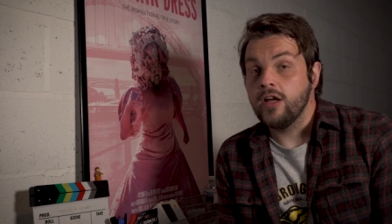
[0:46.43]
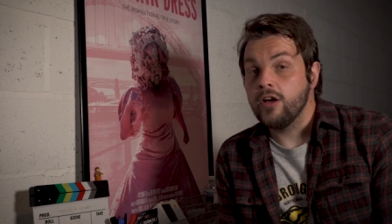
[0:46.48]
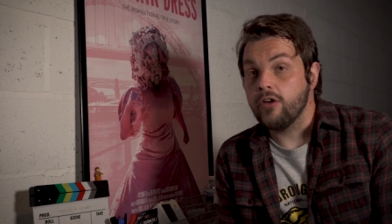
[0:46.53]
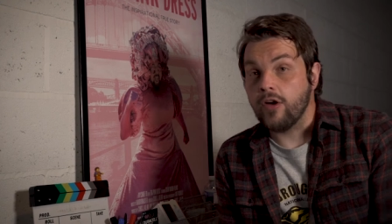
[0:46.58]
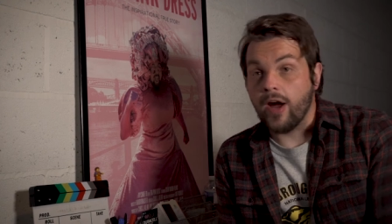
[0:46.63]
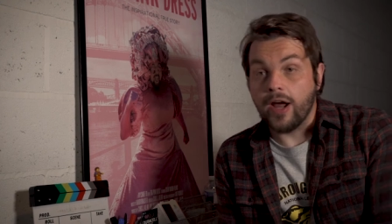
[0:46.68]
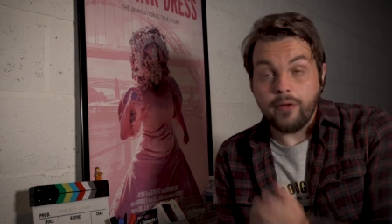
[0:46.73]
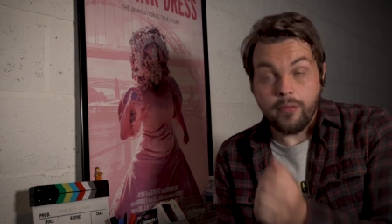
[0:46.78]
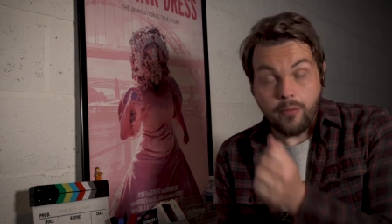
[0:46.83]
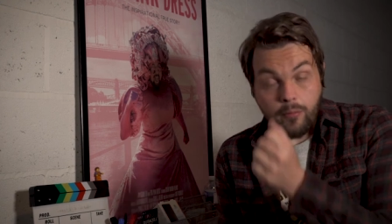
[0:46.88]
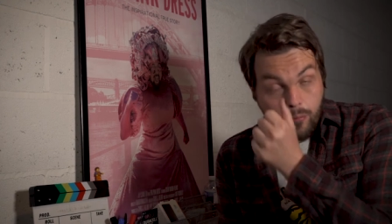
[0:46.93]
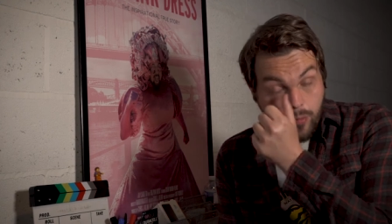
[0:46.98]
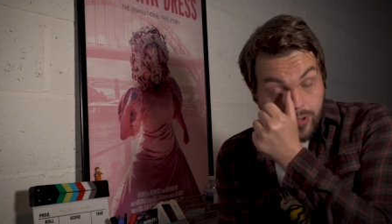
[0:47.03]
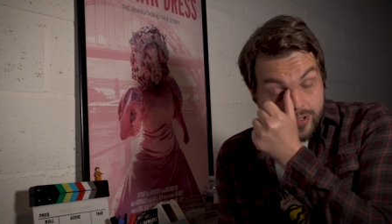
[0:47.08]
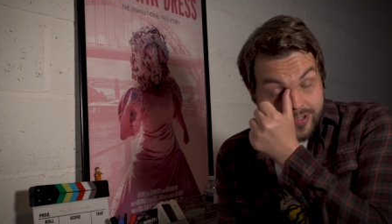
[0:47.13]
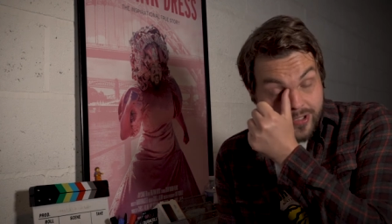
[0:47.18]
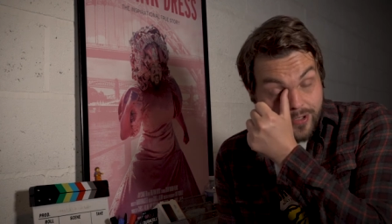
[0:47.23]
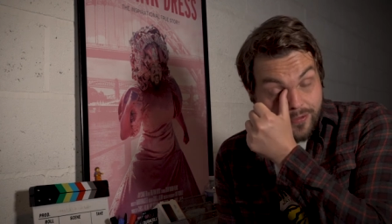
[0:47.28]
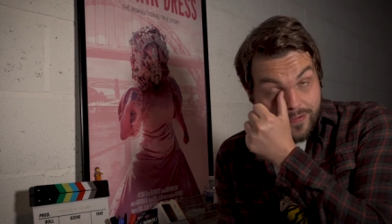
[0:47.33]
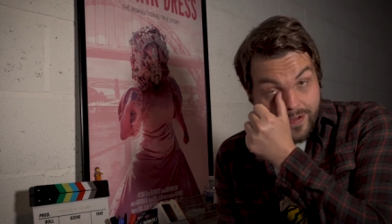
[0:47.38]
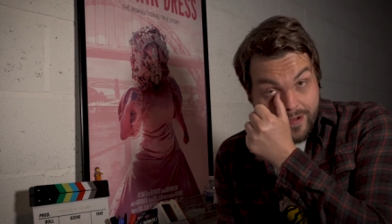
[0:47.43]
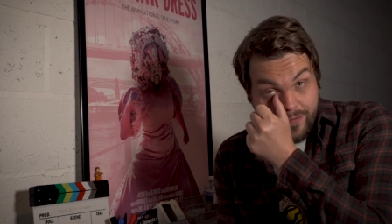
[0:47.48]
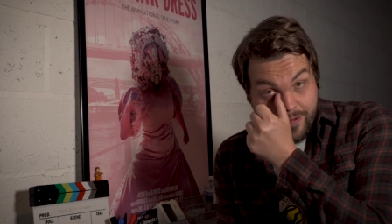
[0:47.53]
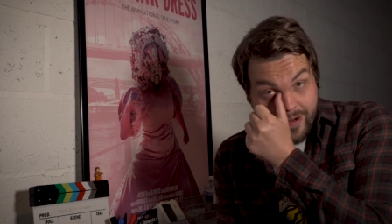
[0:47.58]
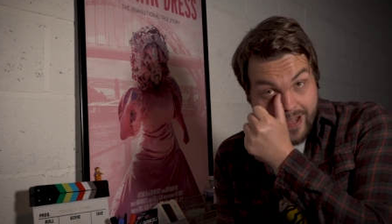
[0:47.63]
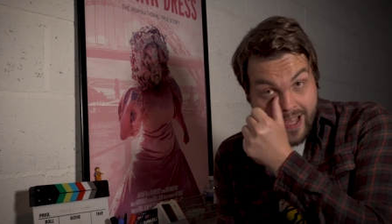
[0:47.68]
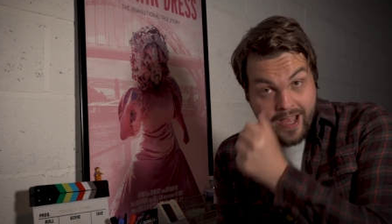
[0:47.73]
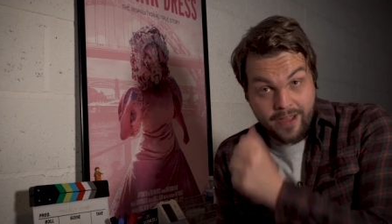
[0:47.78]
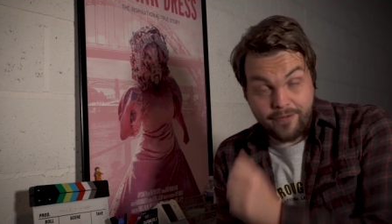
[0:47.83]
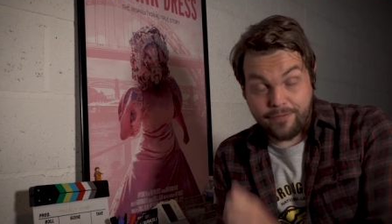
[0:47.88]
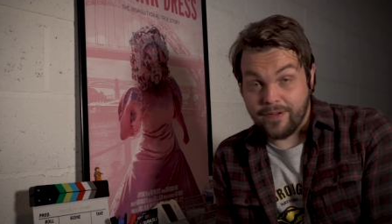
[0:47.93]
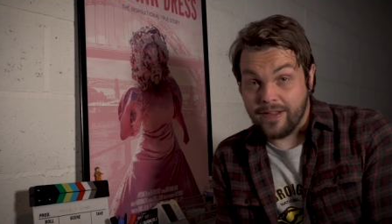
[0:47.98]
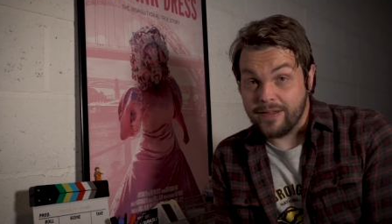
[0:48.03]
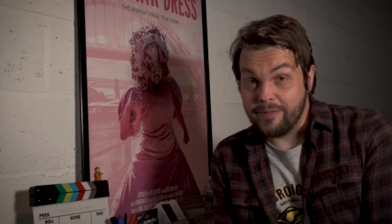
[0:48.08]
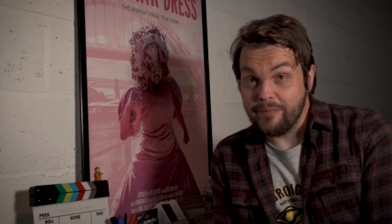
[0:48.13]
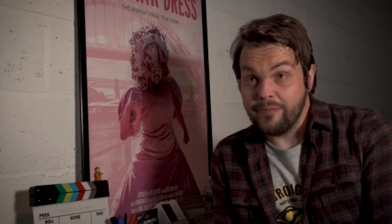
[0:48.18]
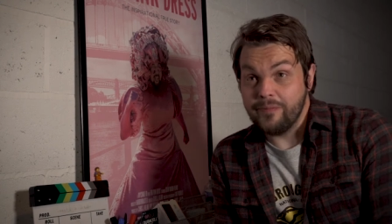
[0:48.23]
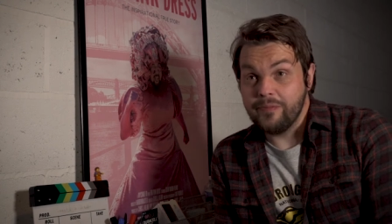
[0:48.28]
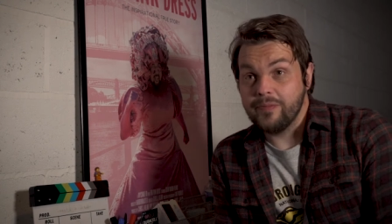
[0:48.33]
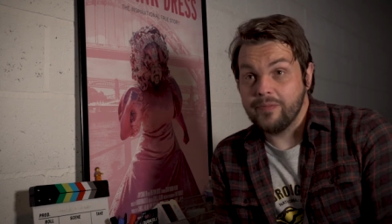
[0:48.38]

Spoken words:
Grant, what's your favourite film?